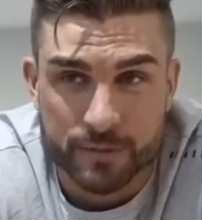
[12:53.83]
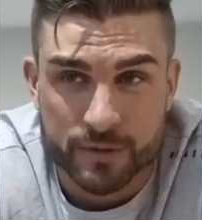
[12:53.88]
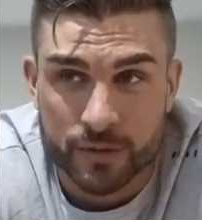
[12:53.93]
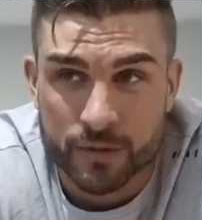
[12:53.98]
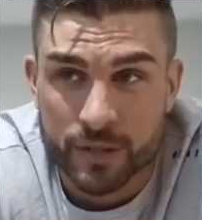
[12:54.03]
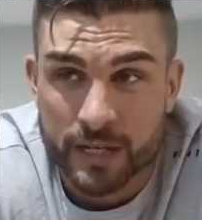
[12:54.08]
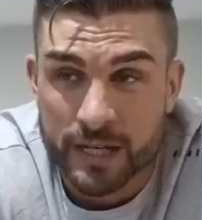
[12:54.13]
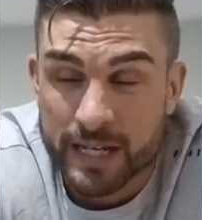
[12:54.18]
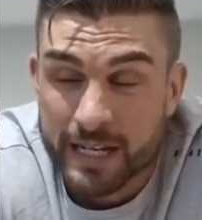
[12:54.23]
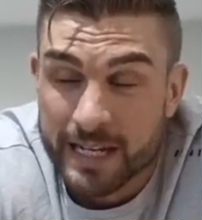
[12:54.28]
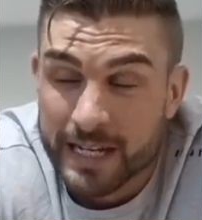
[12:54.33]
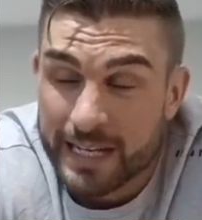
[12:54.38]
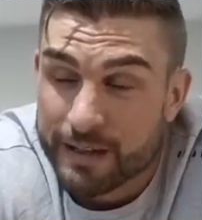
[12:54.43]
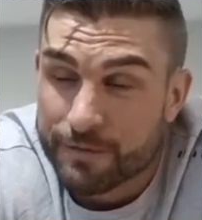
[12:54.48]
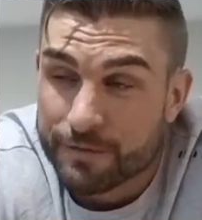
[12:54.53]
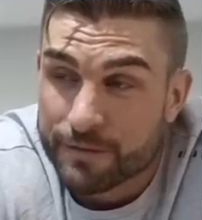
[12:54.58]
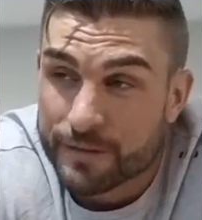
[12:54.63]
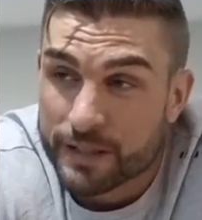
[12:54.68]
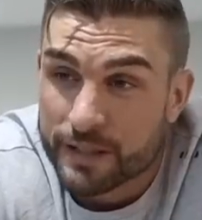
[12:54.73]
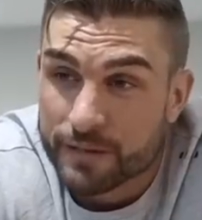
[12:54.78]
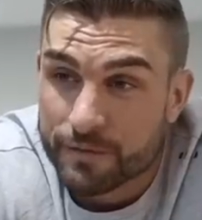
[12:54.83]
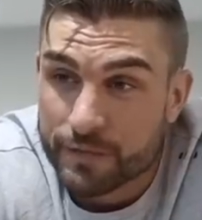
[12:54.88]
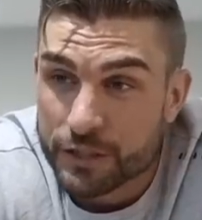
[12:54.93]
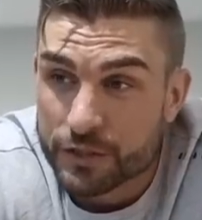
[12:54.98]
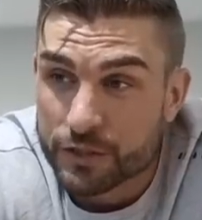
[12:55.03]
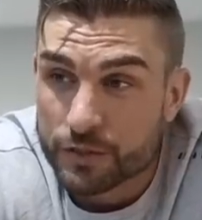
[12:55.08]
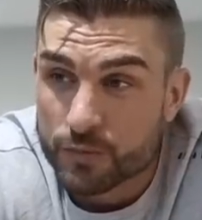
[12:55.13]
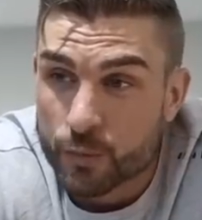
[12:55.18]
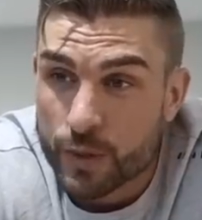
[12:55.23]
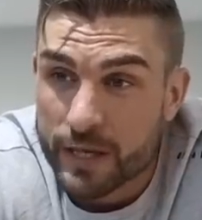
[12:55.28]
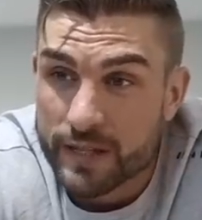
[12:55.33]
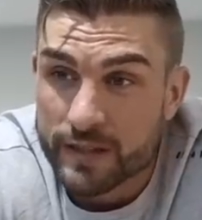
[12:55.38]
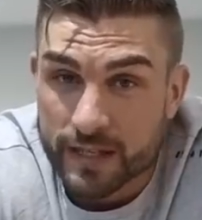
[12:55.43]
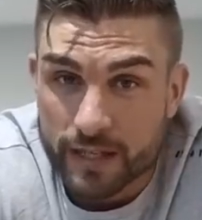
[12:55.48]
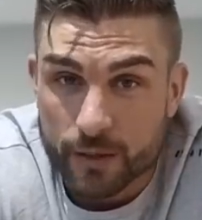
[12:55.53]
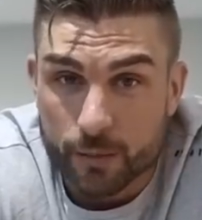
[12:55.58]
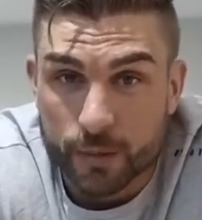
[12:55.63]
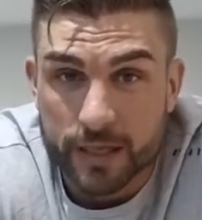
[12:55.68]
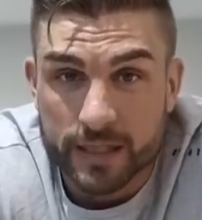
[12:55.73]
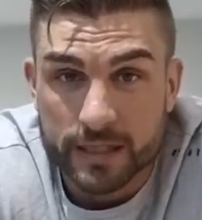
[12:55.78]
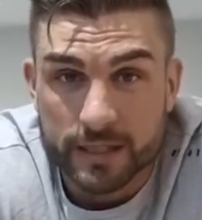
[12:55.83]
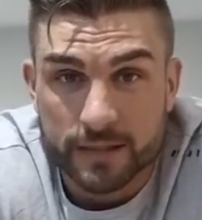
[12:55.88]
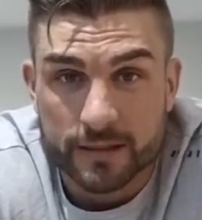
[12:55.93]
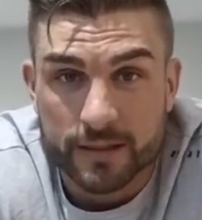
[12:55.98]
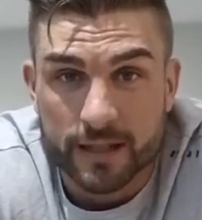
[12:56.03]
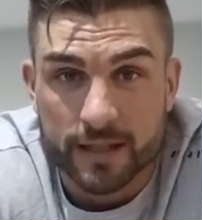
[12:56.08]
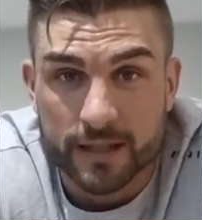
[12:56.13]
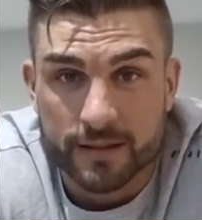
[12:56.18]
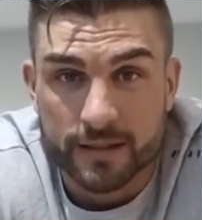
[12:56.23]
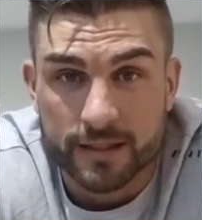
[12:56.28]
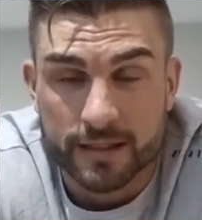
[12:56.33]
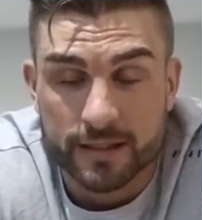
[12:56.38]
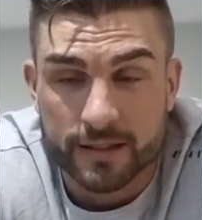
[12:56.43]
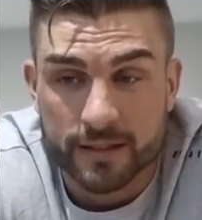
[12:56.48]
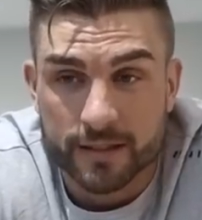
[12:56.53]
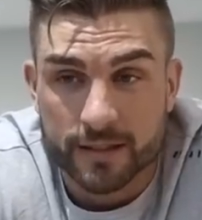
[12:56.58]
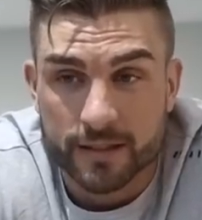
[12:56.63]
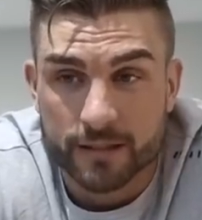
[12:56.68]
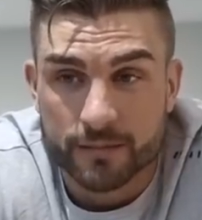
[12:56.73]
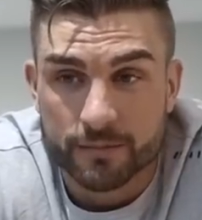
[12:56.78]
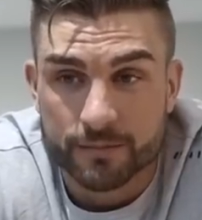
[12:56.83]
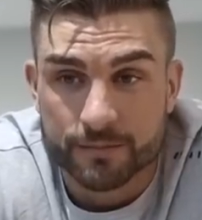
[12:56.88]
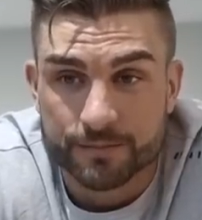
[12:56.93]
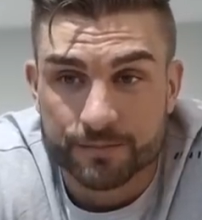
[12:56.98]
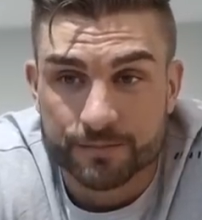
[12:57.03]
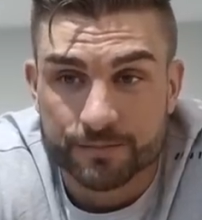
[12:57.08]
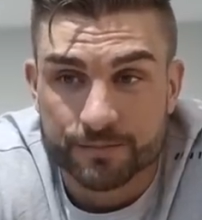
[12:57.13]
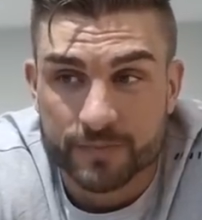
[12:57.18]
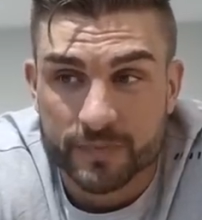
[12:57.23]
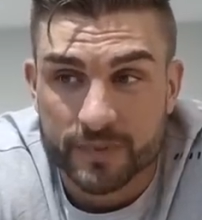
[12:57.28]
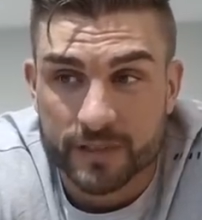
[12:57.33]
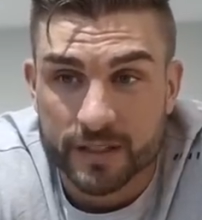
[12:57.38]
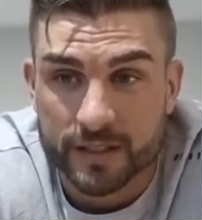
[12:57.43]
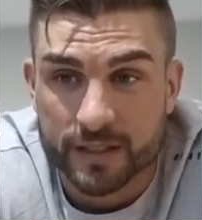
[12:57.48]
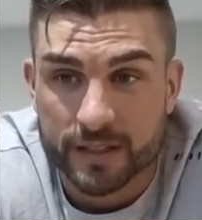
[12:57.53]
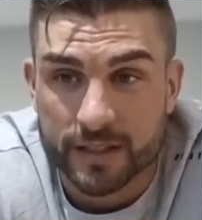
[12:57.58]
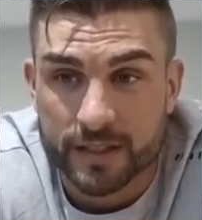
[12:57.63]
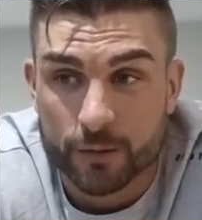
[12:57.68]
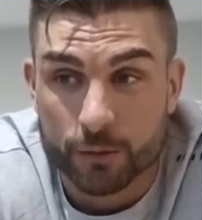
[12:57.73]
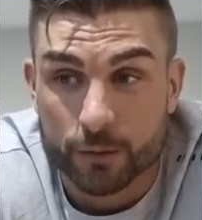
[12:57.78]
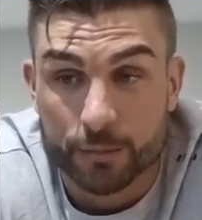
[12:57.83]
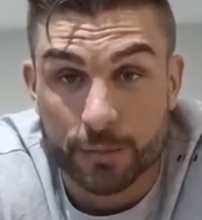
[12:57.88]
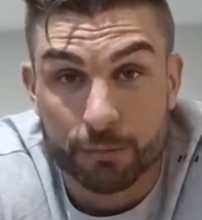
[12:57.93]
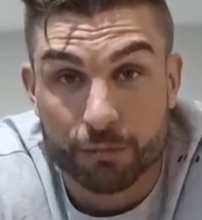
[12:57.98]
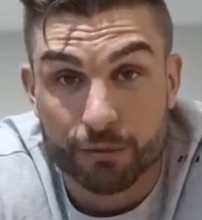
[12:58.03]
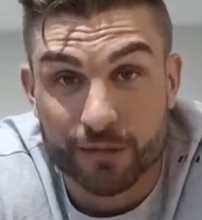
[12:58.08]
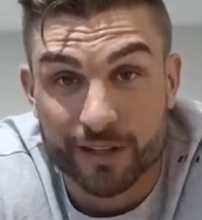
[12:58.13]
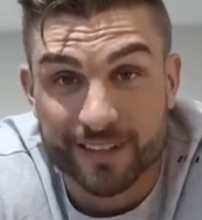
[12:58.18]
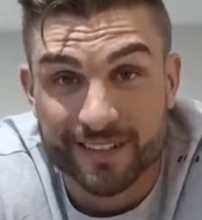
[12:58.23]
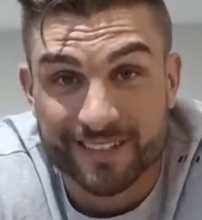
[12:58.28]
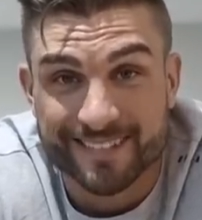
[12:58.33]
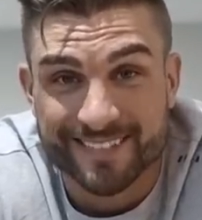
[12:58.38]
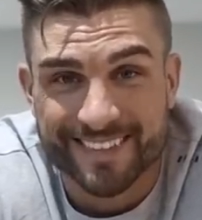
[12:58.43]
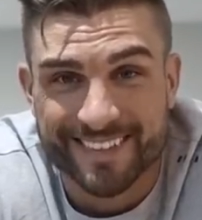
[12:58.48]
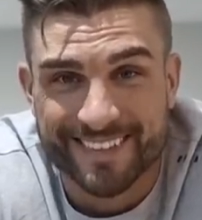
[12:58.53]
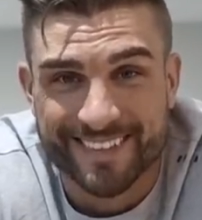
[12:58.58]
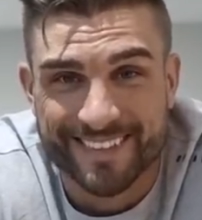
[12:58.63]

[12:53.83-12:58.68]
So if the division went that way, I think, it would be brilliant,